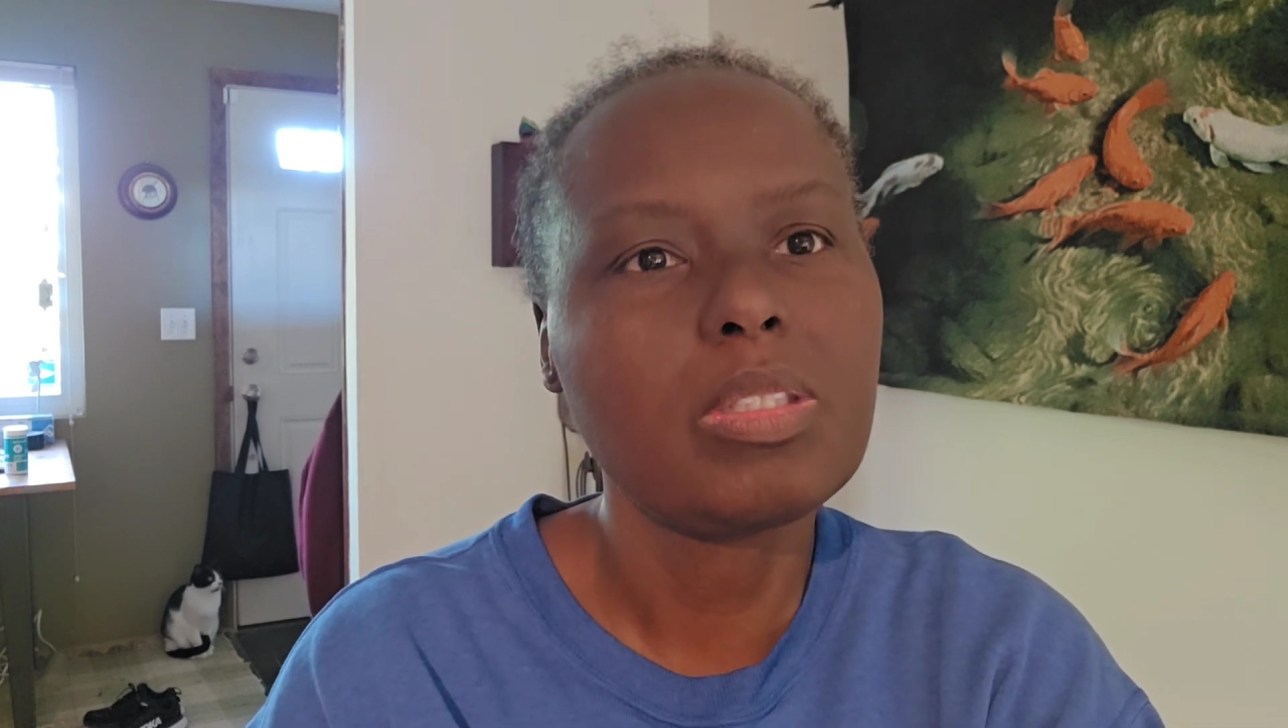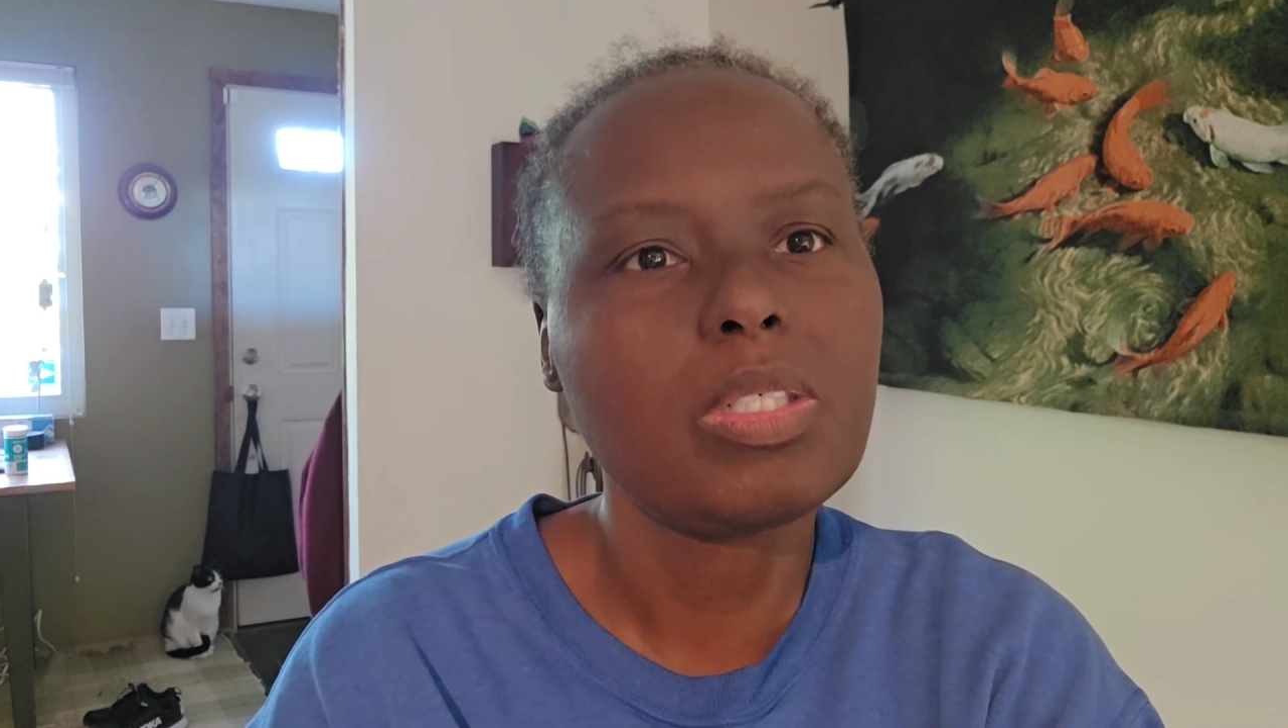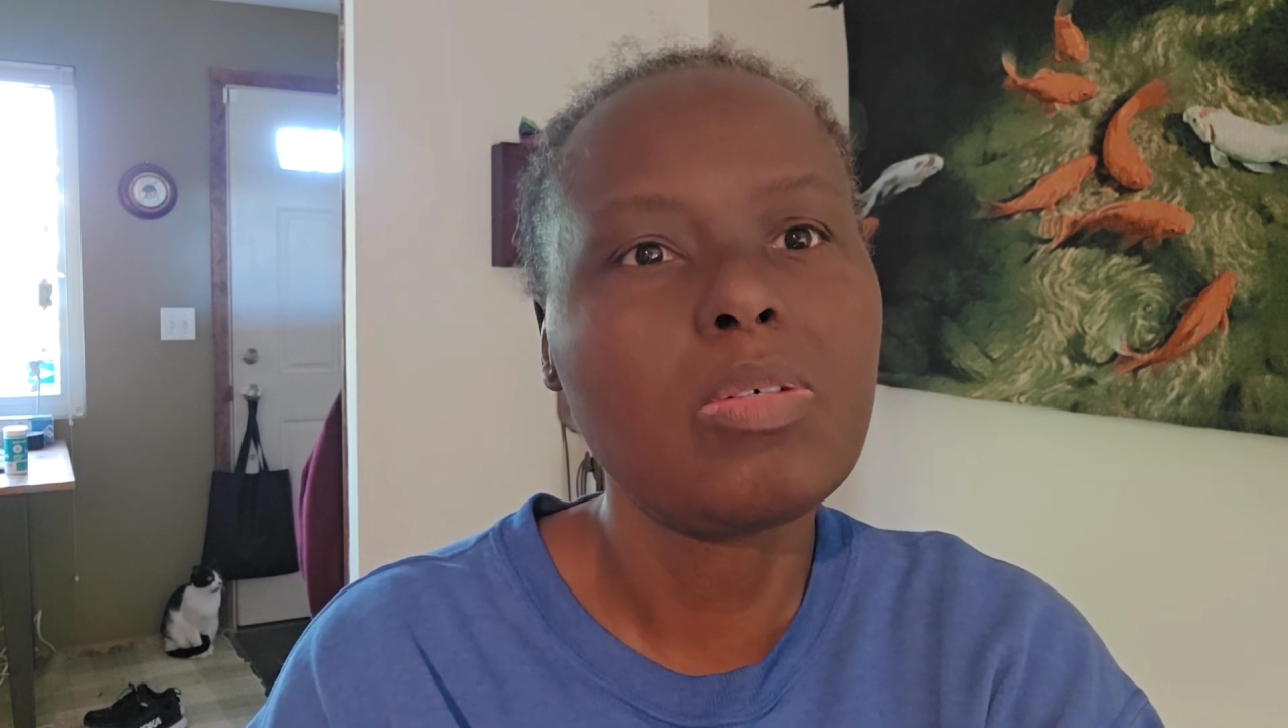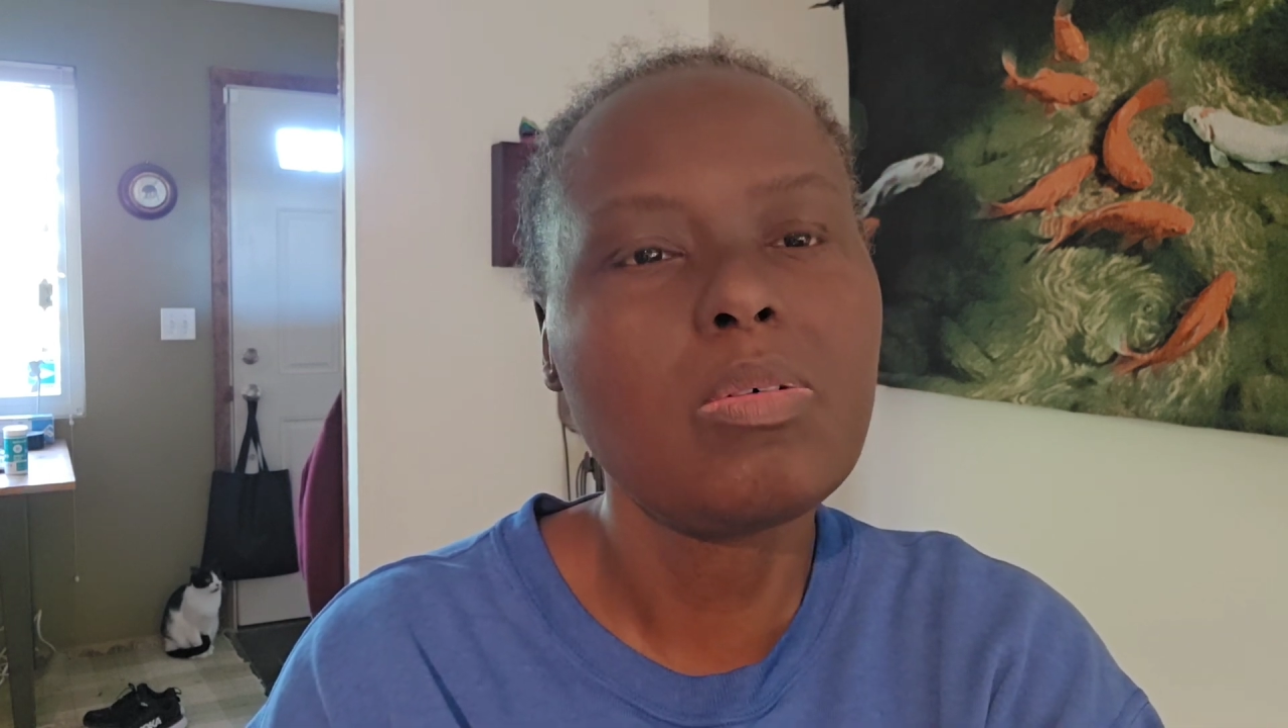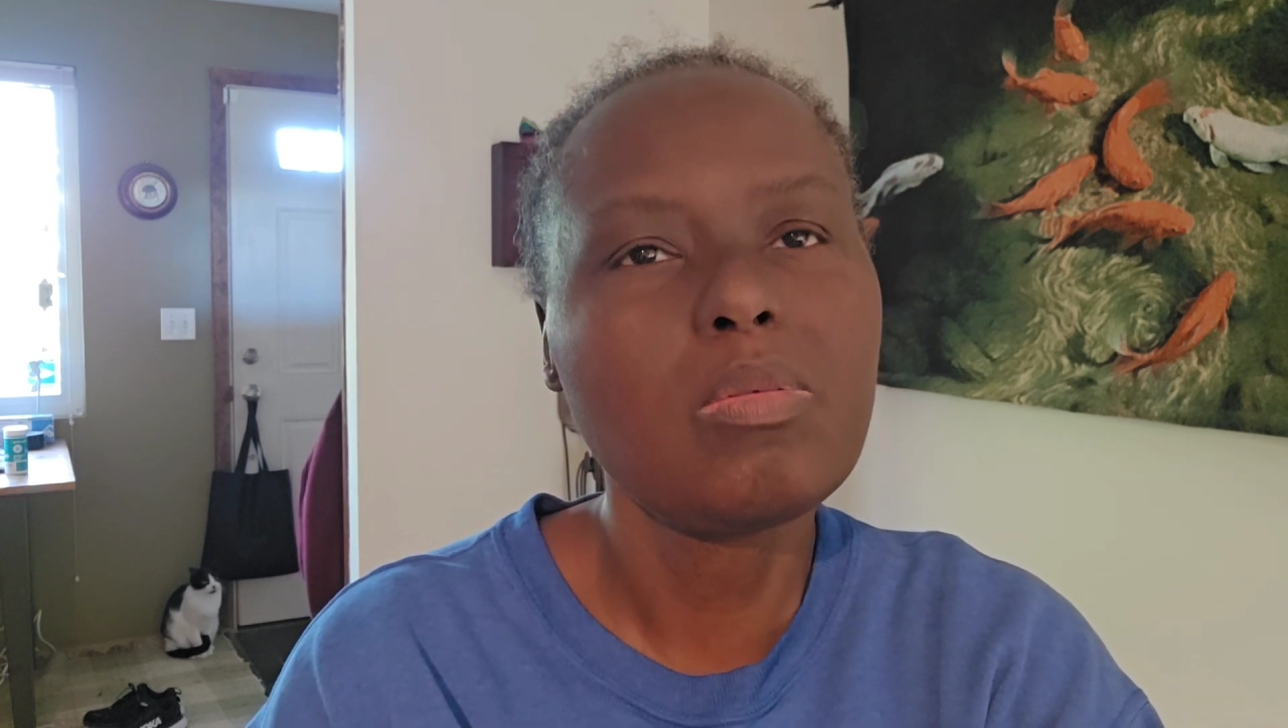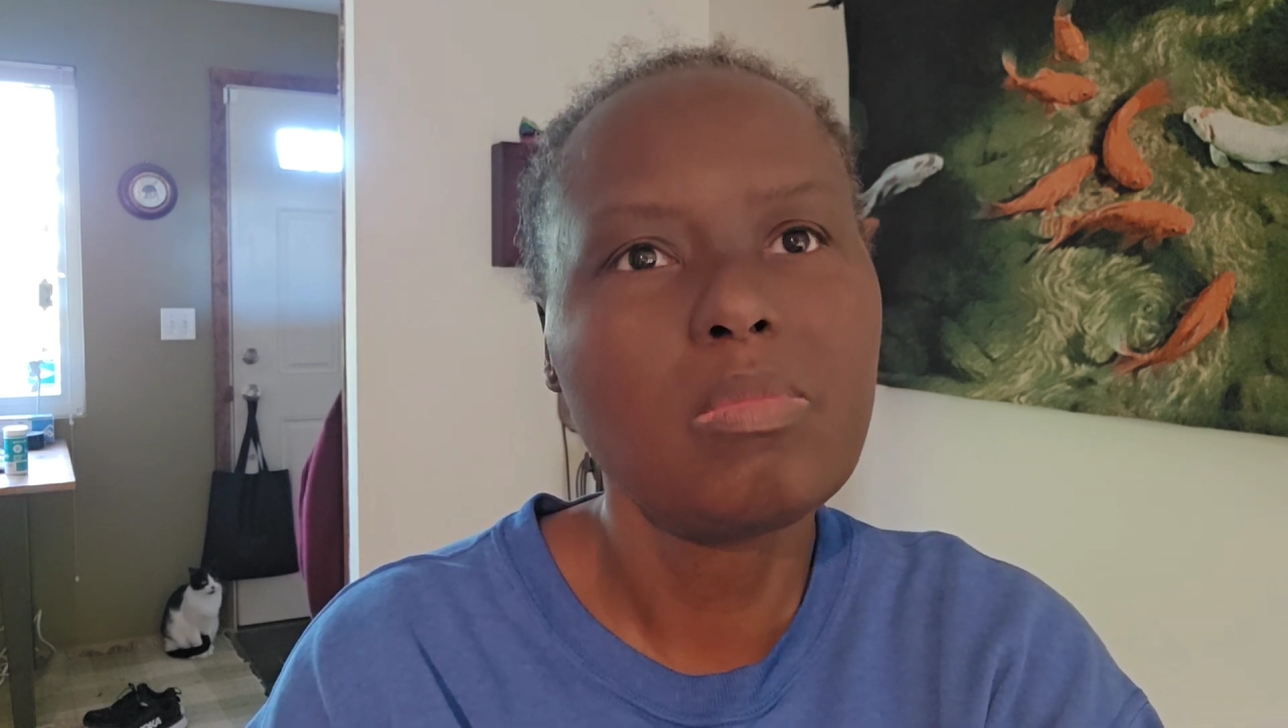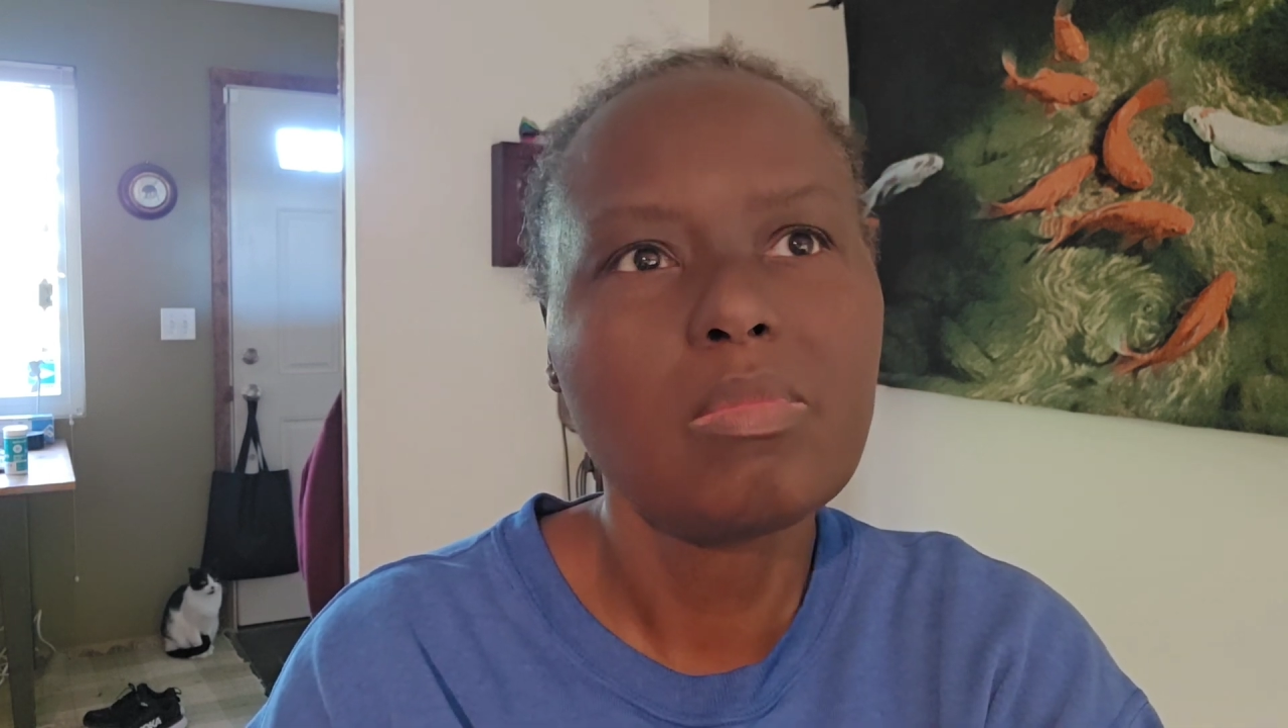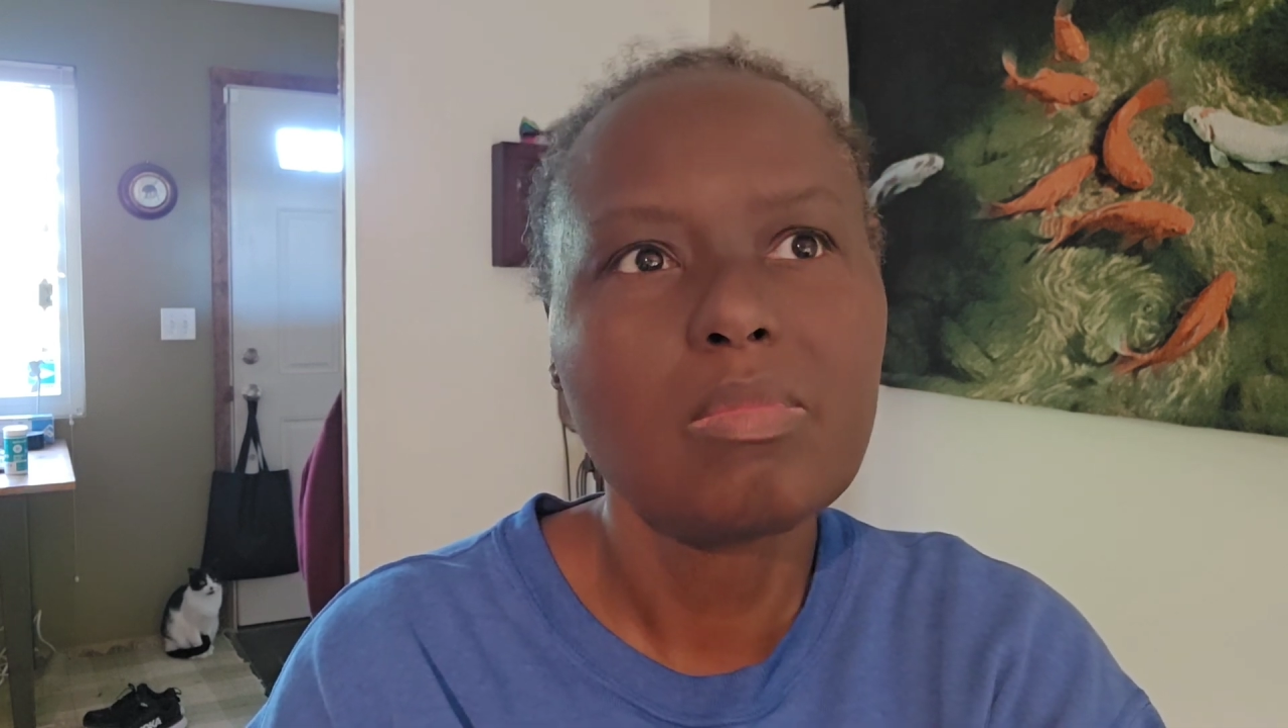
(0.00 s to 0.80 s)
Two